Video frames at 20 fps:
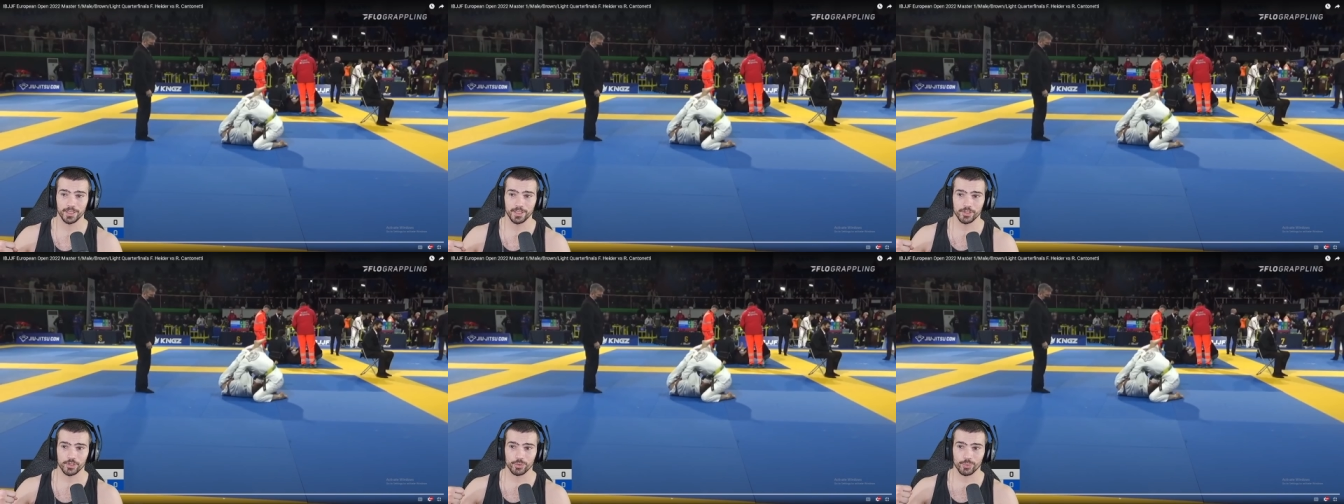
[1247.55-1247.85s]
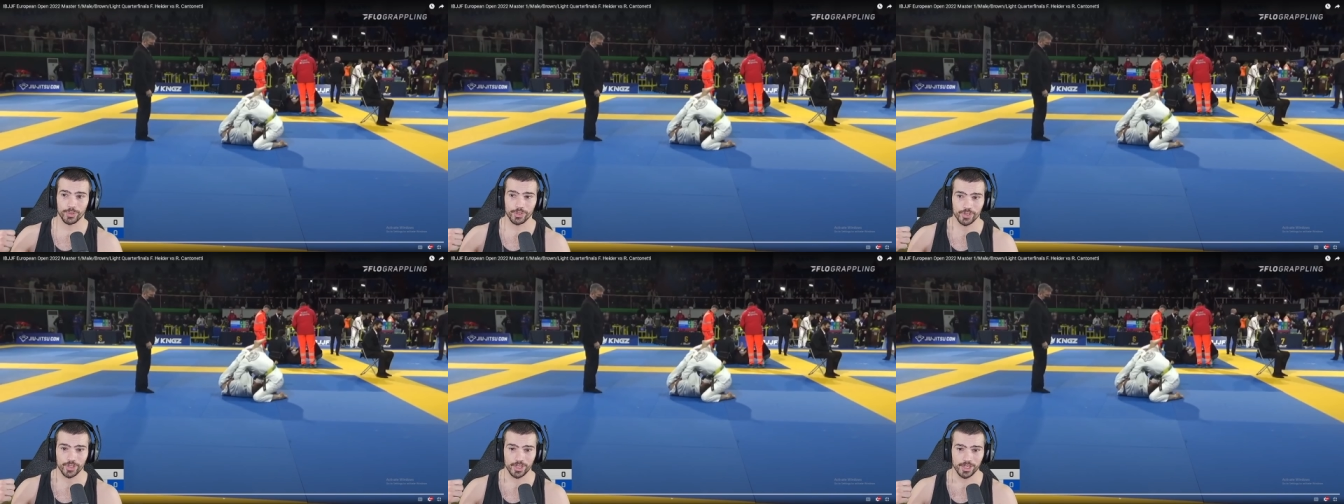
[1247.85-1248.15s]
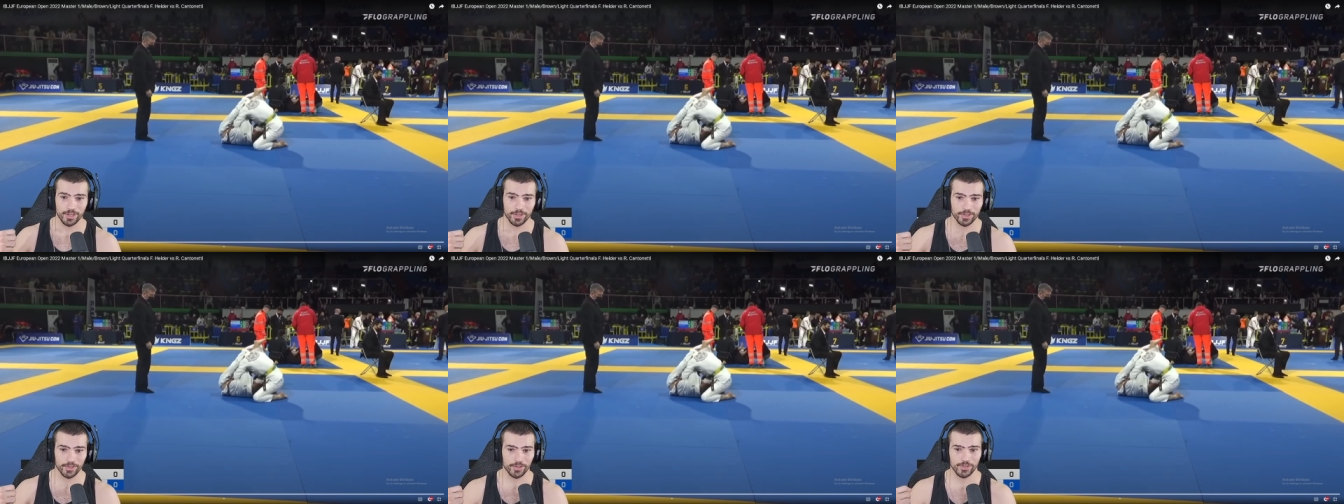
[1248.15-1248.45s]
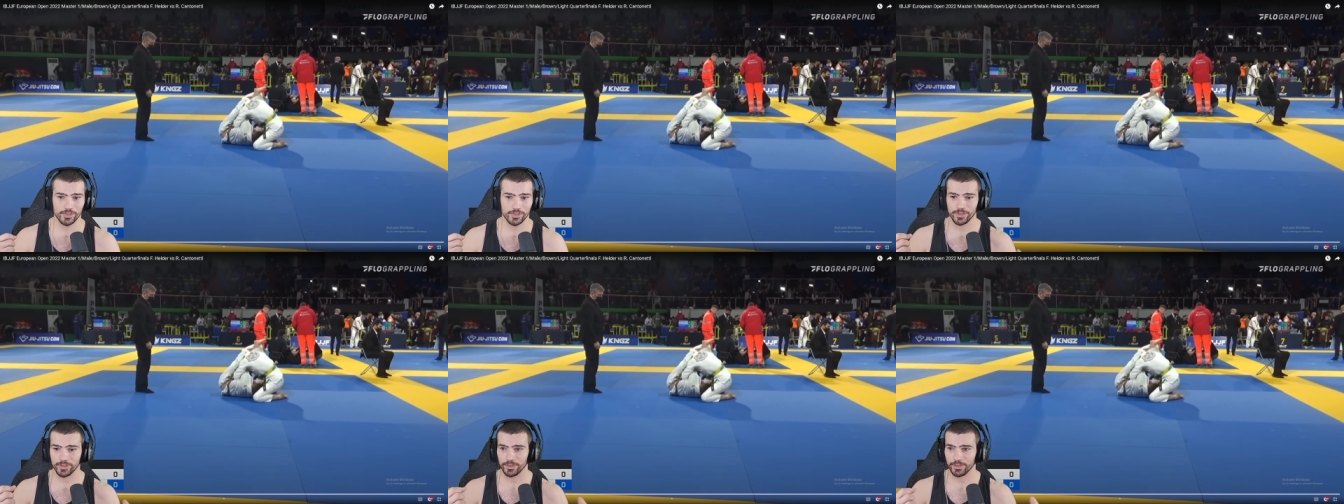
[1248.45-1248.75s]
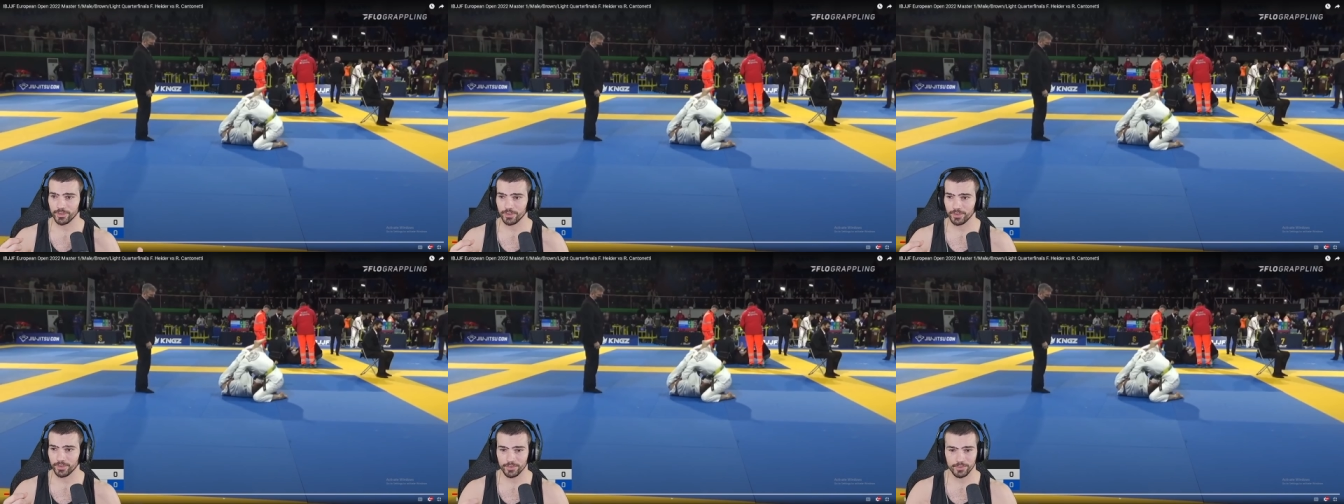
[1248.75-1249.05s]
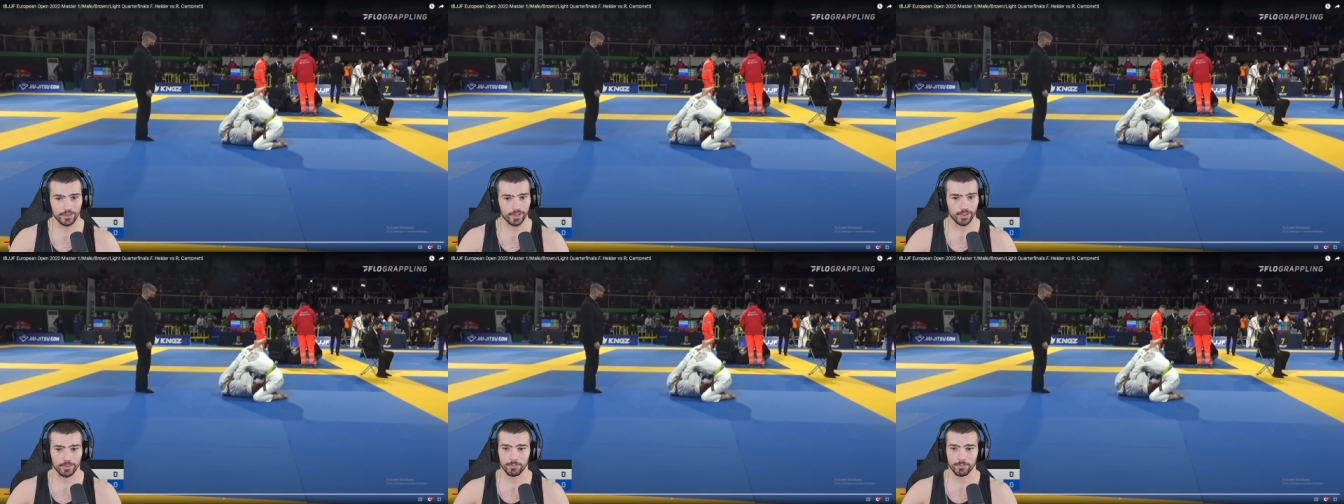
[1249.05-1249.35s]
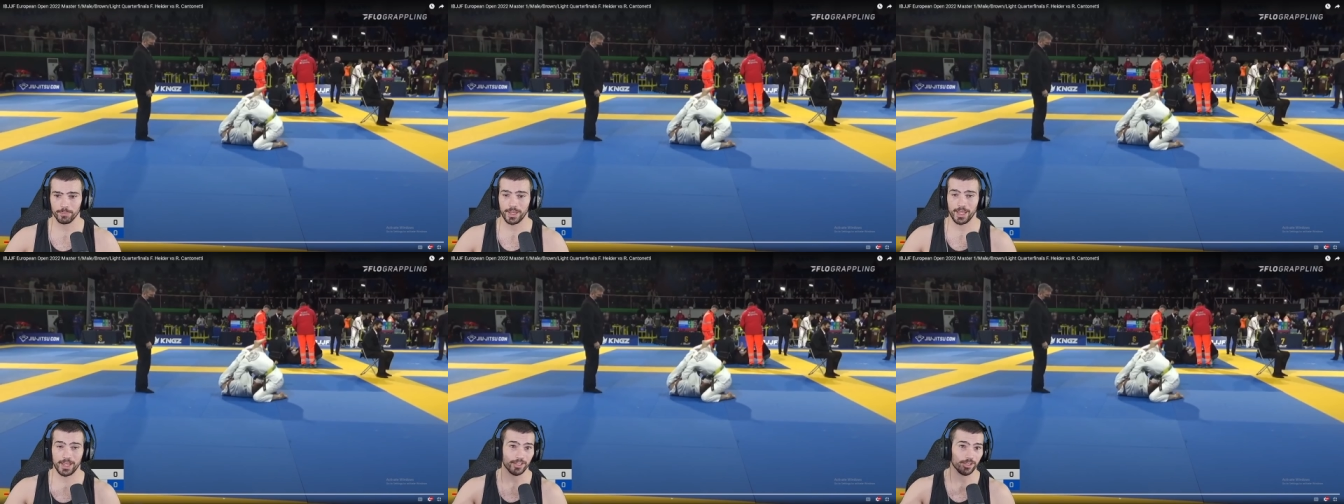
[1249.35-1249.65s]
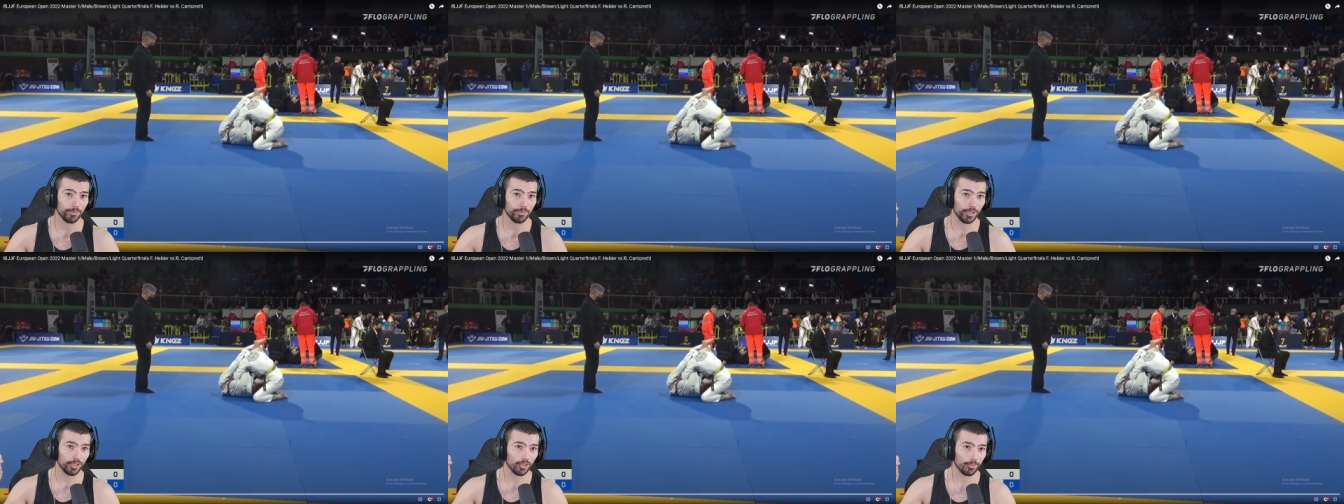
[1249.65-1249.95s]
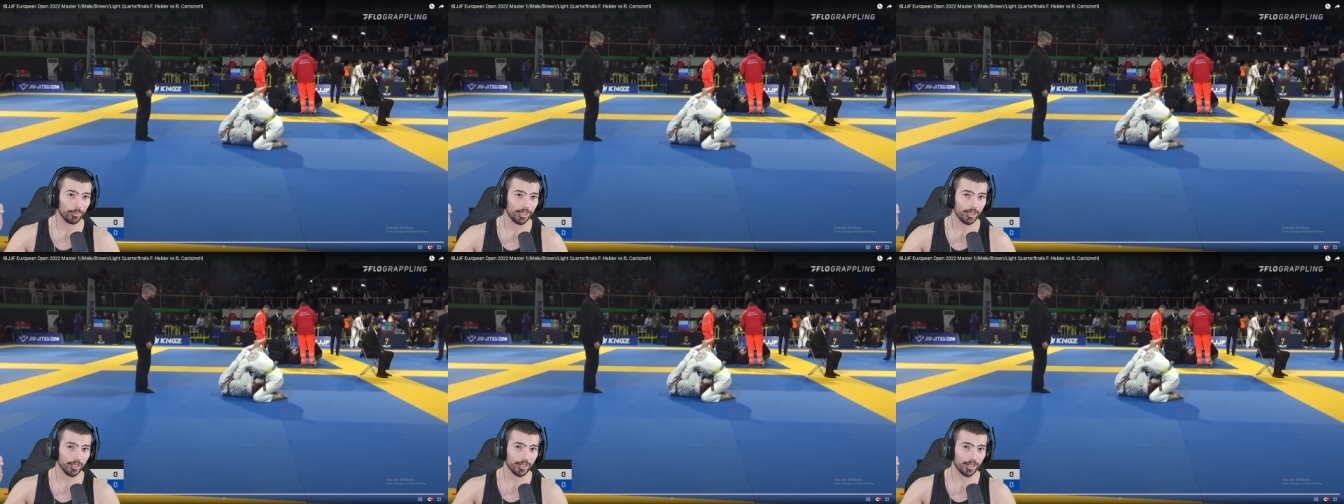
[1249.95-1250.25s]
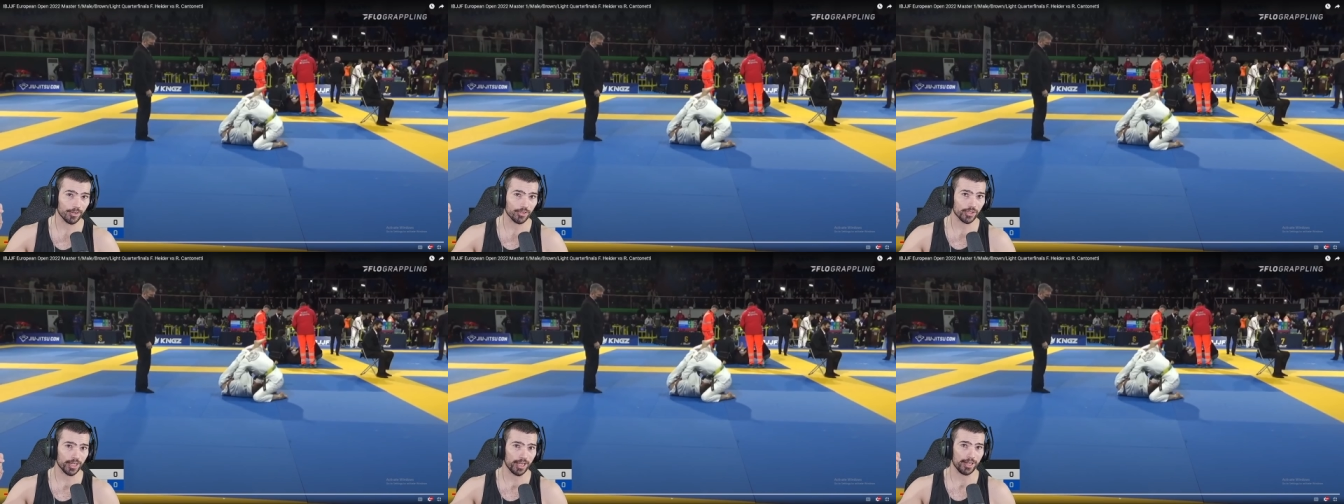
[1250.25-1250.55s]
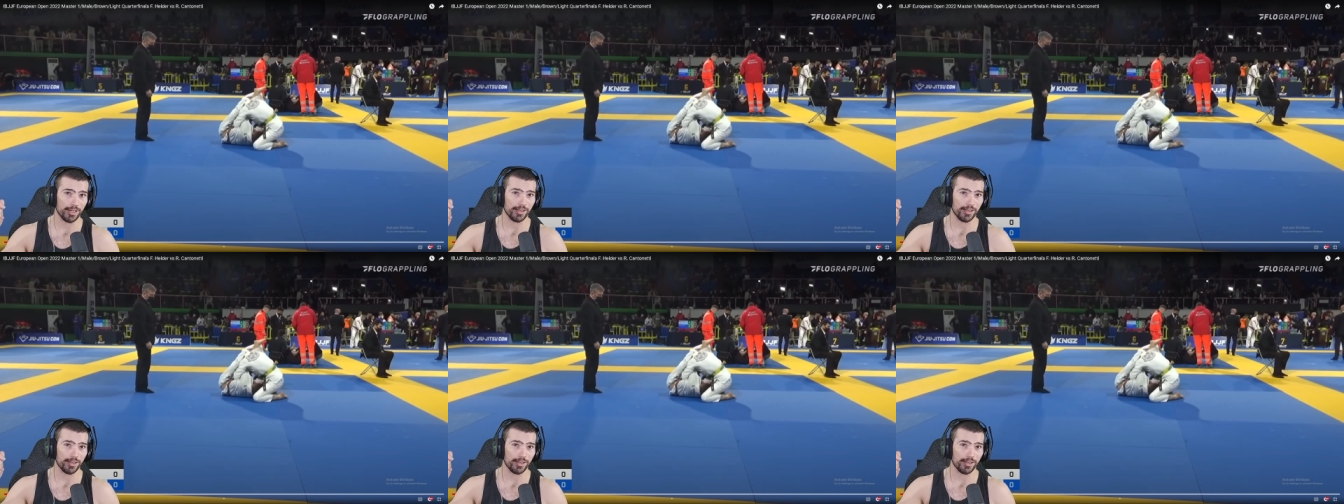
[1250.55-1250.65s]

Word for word: switch gears you know, pass him a little bit in the outside.